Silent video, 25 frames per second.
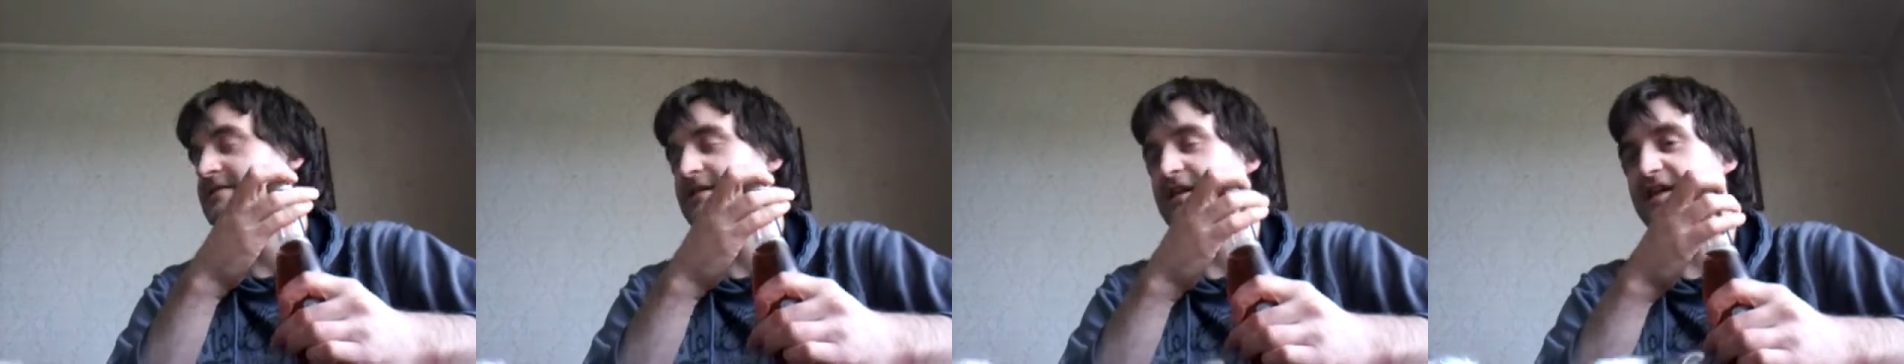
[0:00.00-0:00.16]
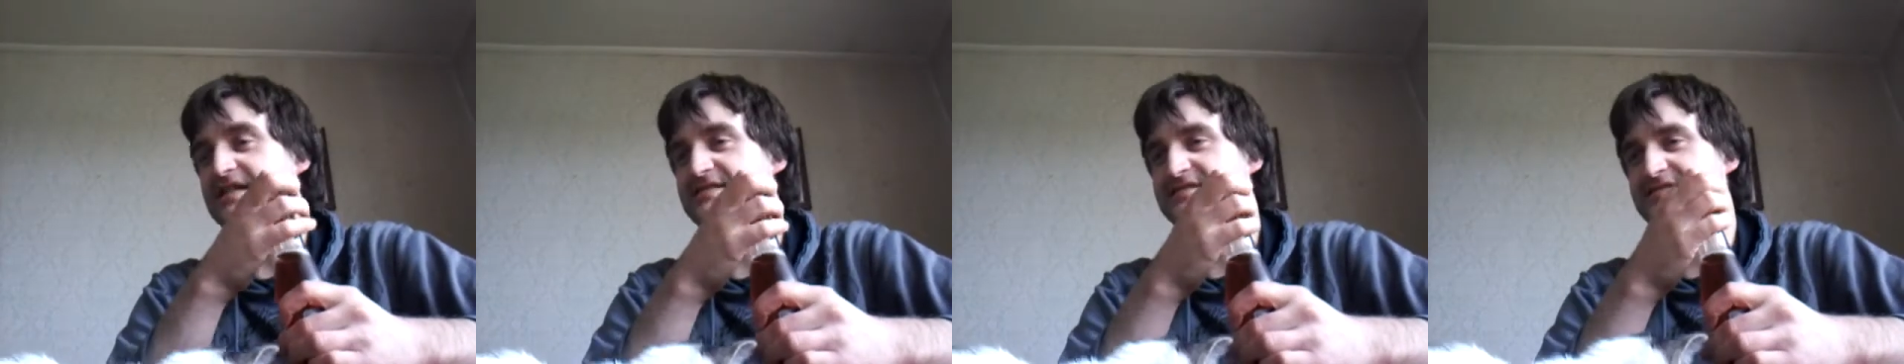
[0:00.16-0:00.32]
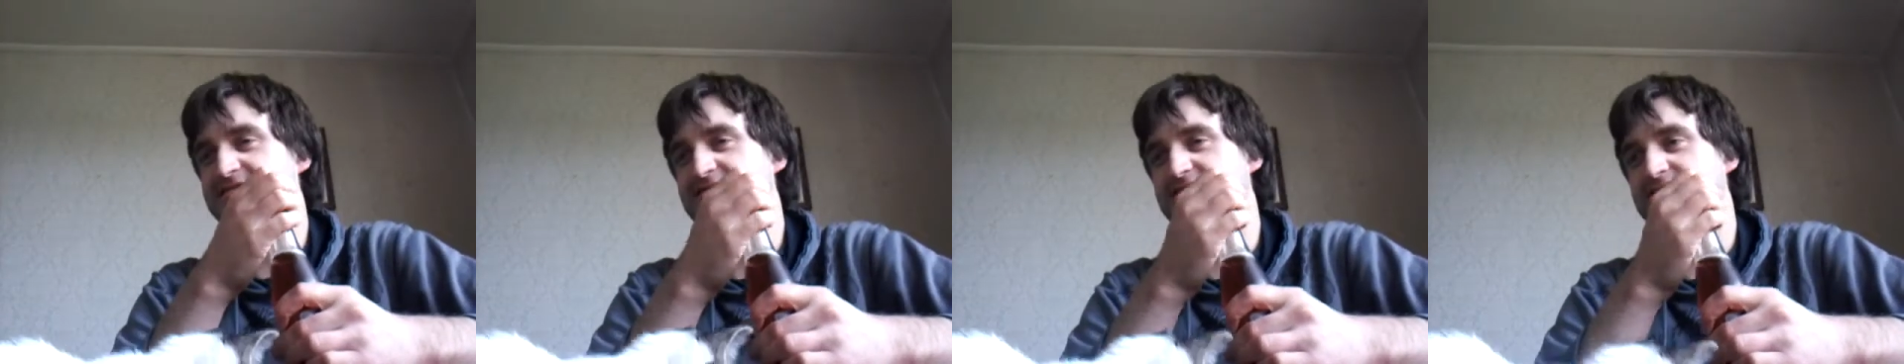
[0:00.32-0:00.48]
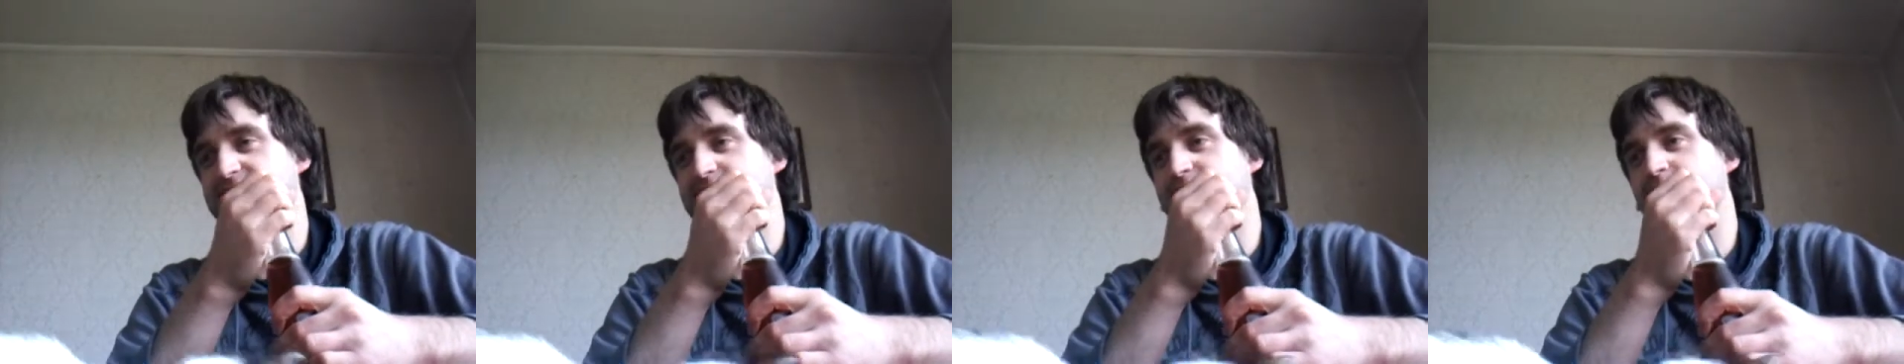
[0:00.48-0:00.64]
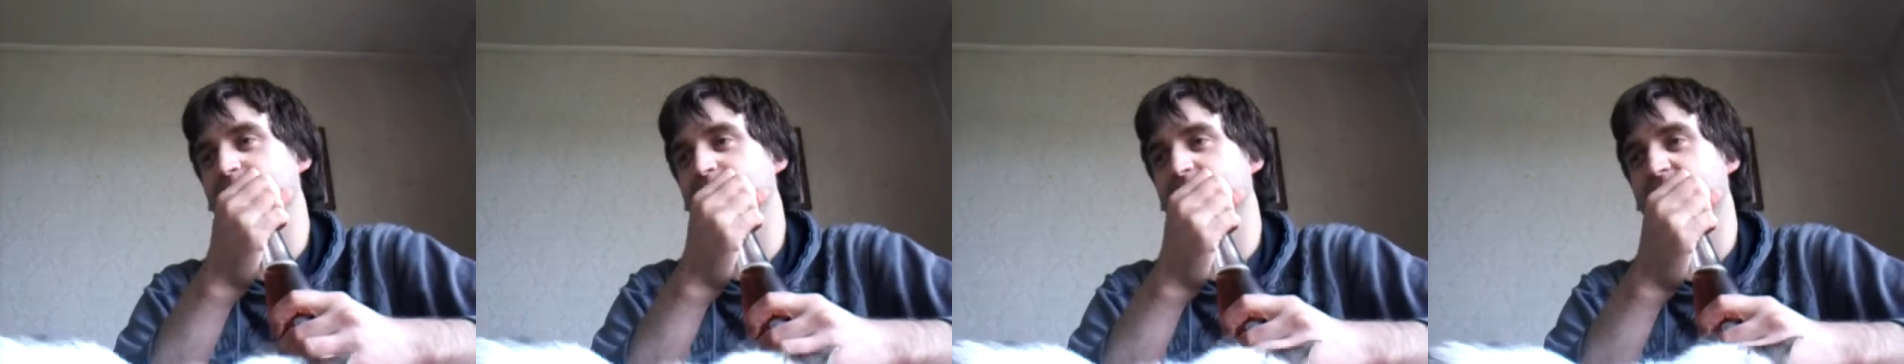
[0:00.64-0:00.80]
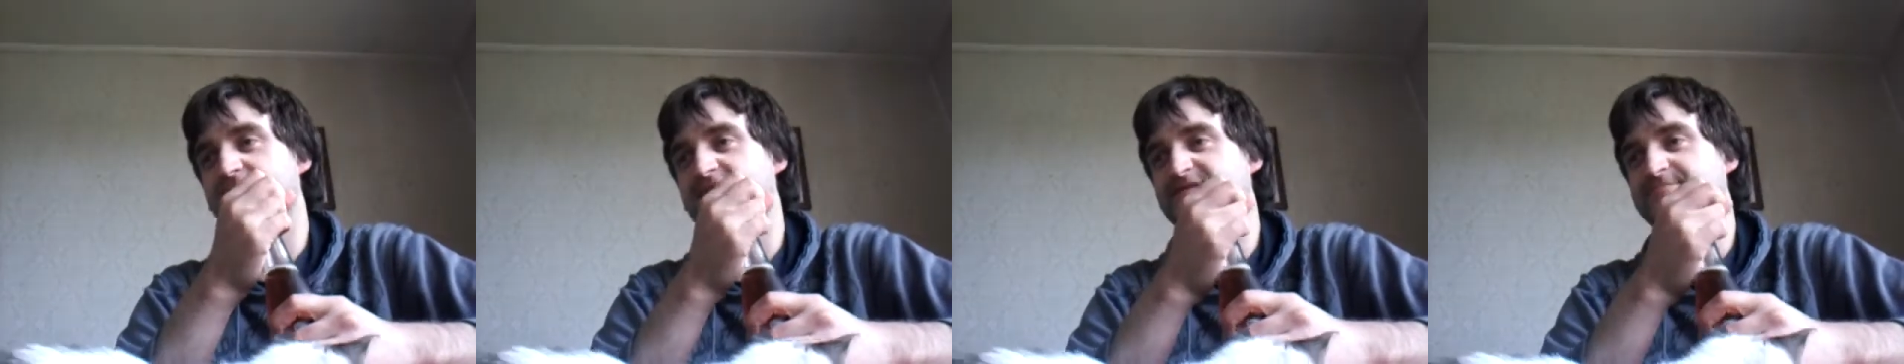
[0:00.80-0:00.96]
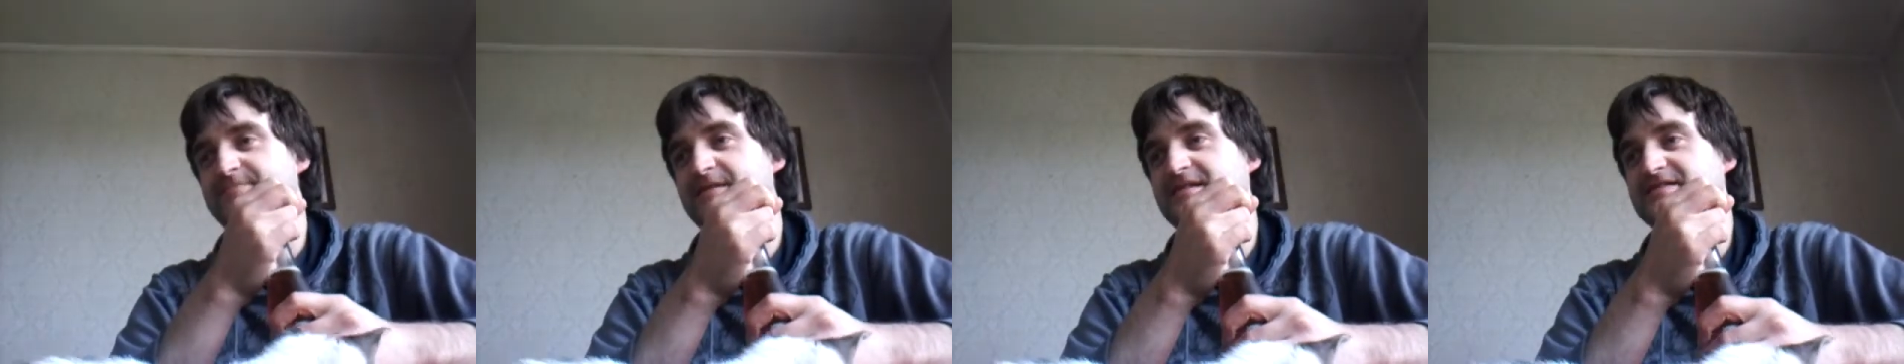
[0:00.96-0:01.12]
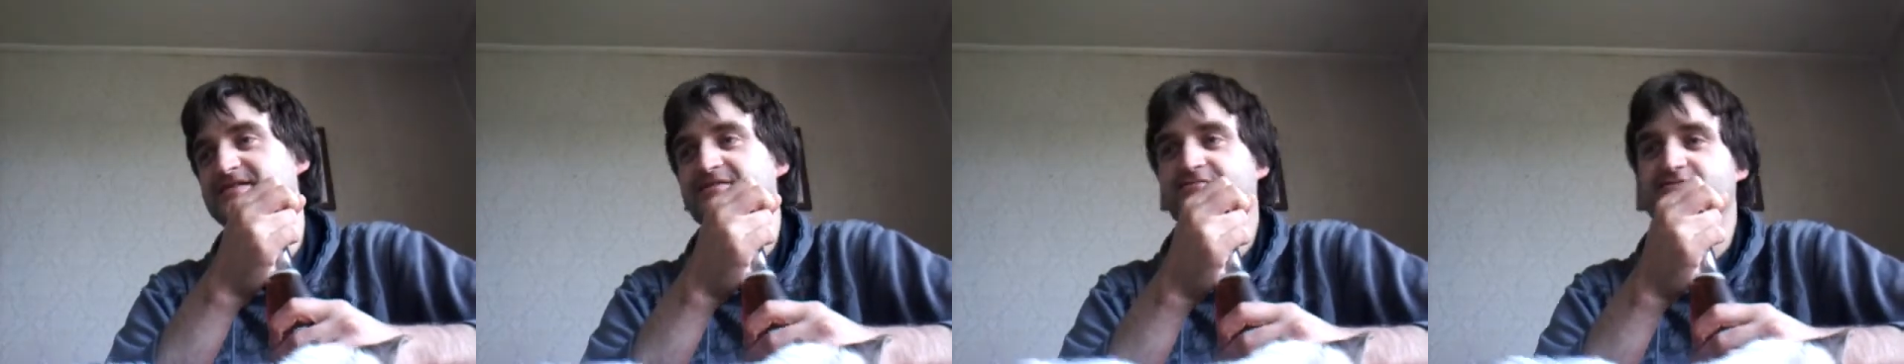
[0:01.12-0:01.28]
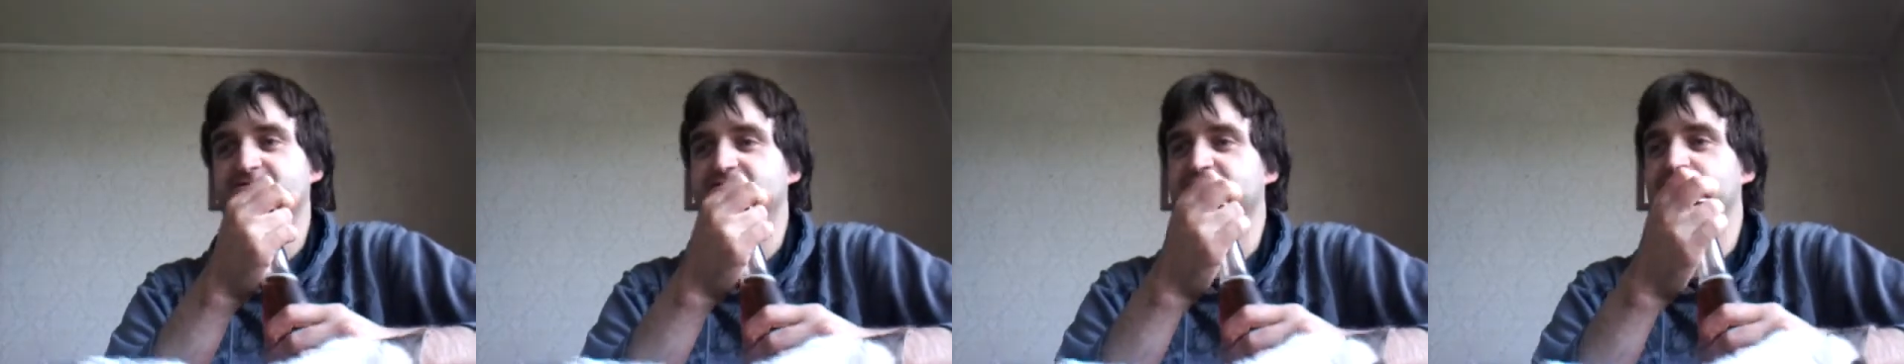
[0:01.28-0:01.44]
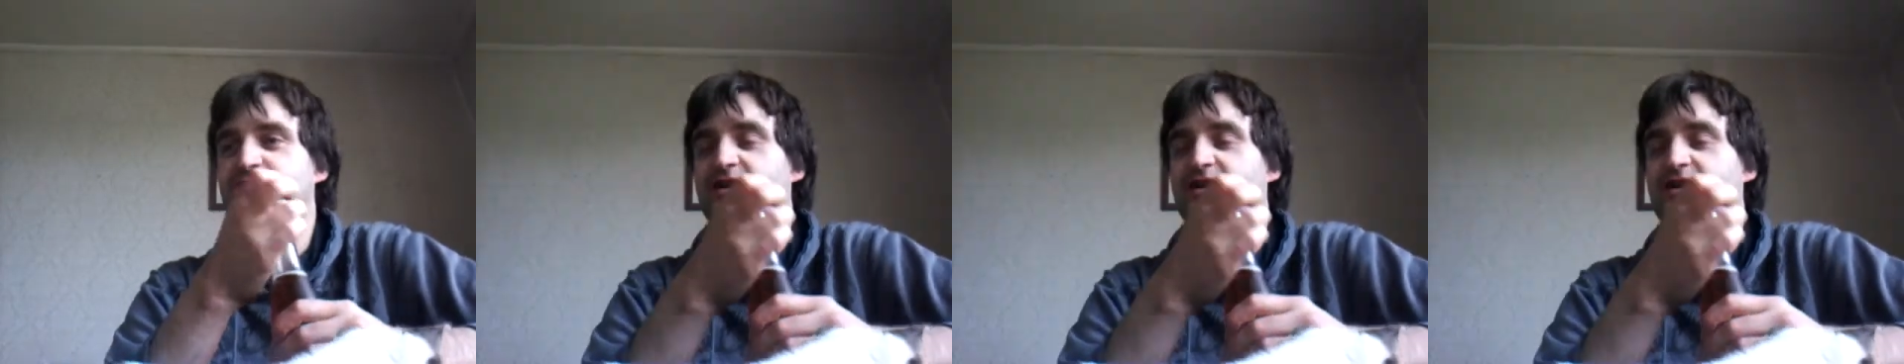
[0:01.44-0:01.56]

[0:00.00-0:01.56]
It's expensive, which is